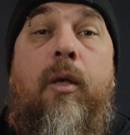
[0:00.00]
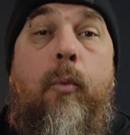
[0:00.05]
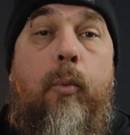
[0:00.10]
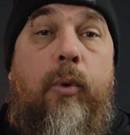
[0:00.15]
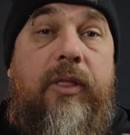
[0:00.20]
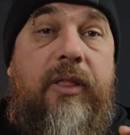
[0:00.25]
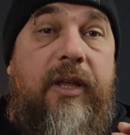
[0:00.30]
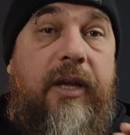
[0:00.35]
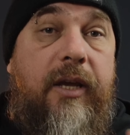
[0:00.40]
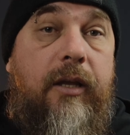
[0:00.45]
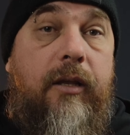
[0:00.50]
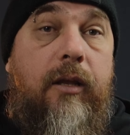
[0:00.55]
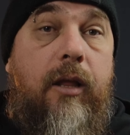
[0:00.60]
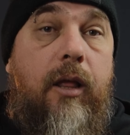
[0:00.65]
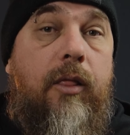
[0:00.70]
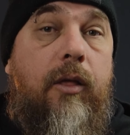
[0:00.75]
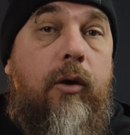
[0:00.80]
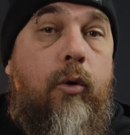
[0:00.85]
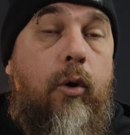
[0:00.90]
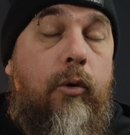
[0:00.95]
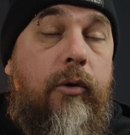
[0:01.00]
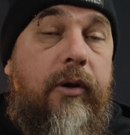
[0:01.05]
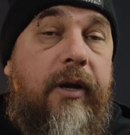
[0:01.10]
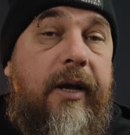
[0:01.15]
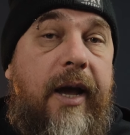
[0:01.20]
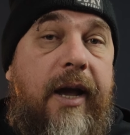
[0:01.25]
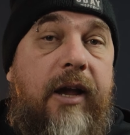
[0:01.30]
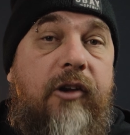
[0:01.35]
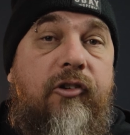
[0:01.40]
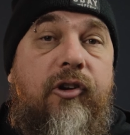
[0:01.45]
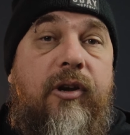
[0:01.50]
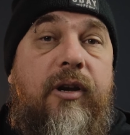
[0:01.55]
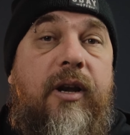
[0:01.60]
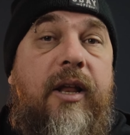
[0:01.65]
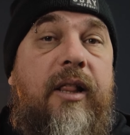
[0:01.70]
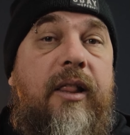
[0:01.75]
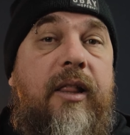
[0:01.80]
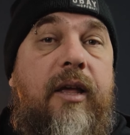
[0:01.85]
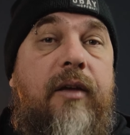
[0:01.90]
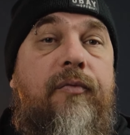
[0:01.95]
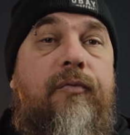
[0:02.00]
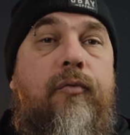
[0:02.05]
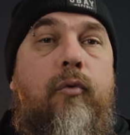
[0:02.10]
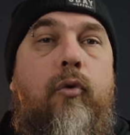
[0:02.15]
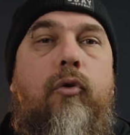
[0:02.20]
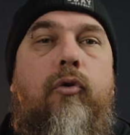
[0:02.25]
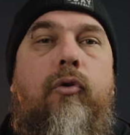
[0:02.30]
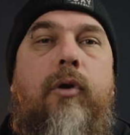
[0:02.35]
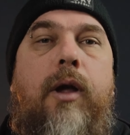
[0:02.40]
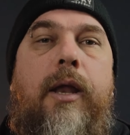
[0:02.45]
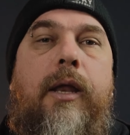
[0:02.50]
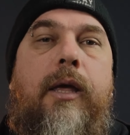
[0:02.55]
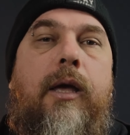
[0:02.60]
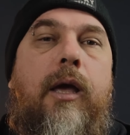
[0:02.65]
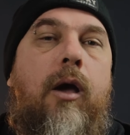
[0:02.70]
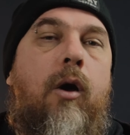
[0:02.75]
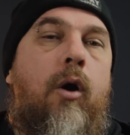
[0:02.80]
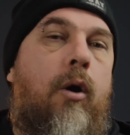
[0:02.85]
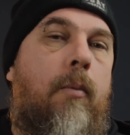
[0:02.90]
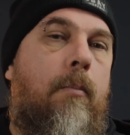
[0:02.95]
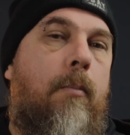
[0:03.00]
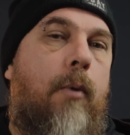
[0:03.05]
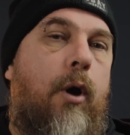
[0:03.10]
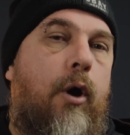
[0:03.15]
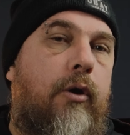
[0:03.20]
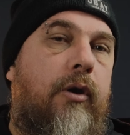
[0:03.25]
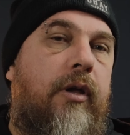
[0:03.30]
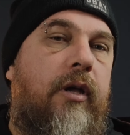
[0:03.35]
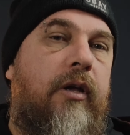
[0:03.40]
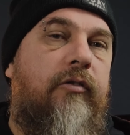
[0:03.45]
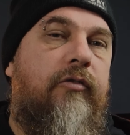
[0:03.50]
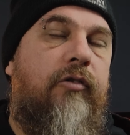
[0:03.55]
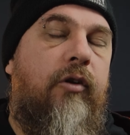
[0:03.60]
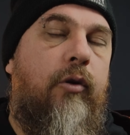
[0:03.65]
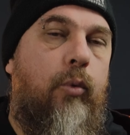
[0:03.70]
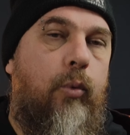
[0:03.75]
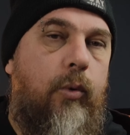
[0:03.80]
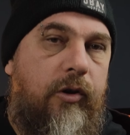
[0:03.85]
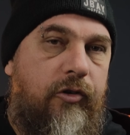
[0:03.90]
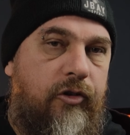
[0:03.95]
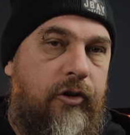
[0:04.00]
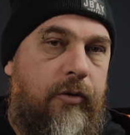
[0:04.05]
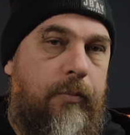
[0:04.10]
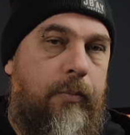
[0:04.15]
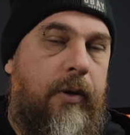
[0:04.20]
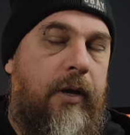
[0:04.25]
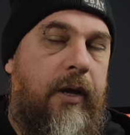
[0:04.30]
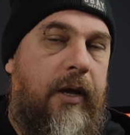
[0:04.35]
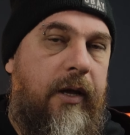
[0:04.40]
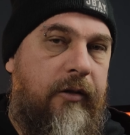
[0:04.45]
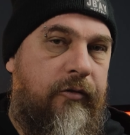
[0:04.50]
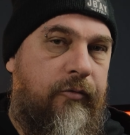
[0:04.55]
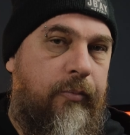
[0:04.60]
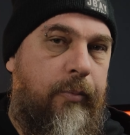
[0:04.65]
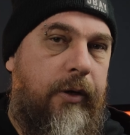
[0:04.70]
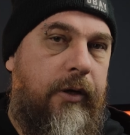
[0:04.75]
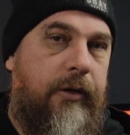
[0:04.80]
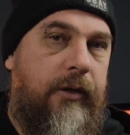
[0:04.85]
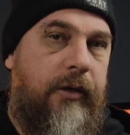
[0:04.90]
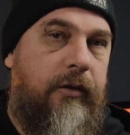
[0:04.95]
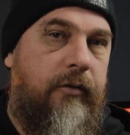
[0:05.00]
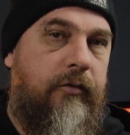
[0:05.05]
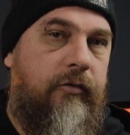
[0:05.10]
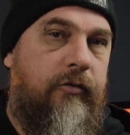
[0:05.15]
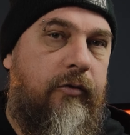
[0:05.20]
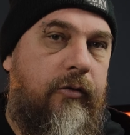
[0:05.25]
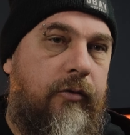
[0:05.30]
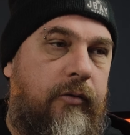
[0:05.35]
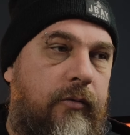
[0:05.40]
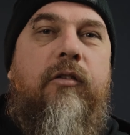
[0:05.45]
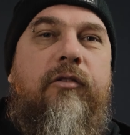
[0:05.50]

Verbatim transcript: within the congregation, and therefore creating a harmonious worship experience.